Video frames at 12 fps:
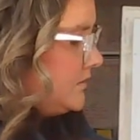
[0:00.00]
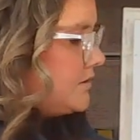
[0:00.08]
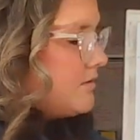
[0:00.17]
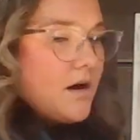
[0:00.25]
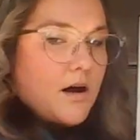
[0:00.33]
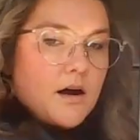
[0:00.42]

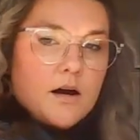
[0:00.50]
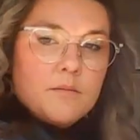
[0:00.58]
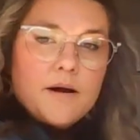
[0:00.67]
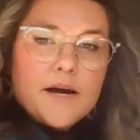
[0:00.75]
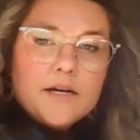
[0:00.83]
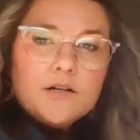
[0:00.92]
Do
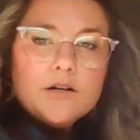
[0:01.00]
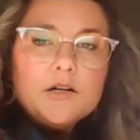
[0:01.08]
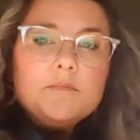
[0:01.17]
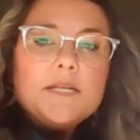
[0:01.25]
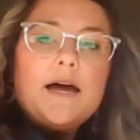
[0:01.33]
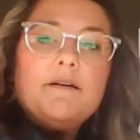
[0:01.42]
all my
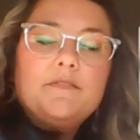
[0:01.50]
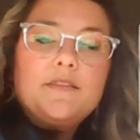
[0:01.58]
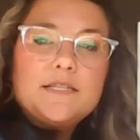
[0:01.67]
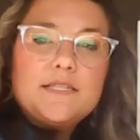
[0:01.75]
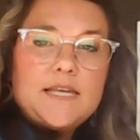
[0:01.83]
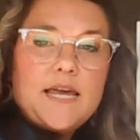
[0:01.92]
groups have
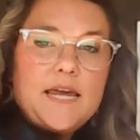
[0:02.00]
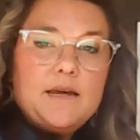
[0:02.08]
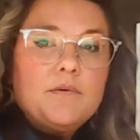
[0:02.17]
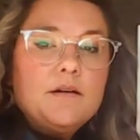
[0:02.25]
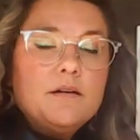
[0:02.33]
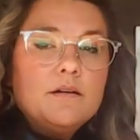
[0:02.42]
the
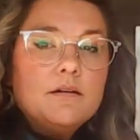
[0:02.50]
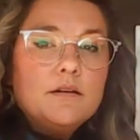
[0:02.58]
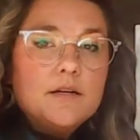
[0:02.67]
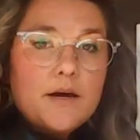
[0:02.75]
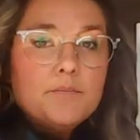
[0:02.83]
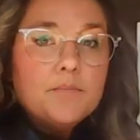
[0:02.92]
same
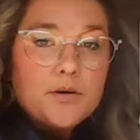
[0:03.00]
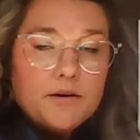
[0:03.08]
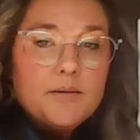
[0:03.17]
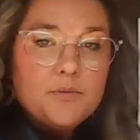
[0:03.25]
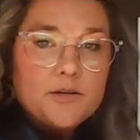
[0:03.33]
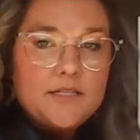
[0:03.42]

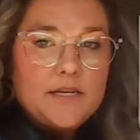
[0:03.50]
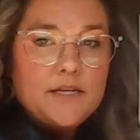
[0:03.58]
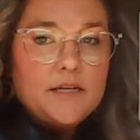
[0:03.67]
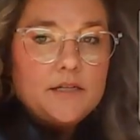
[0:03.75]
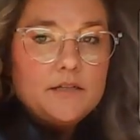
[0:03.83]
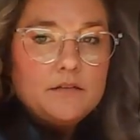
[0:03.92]
number
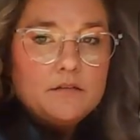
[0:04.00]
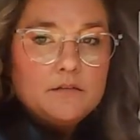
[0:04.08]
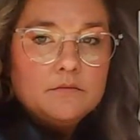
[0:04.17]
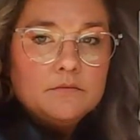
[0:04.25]
represented?